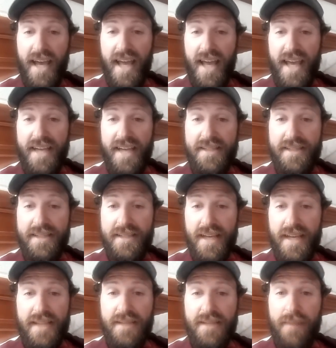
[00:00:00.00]
It's,
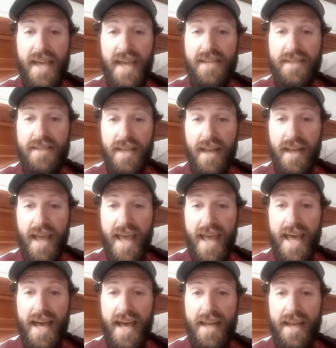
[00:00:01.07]
it's amazing.
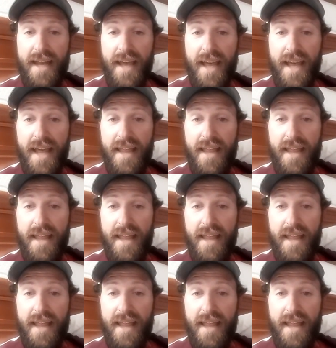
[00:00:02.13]
And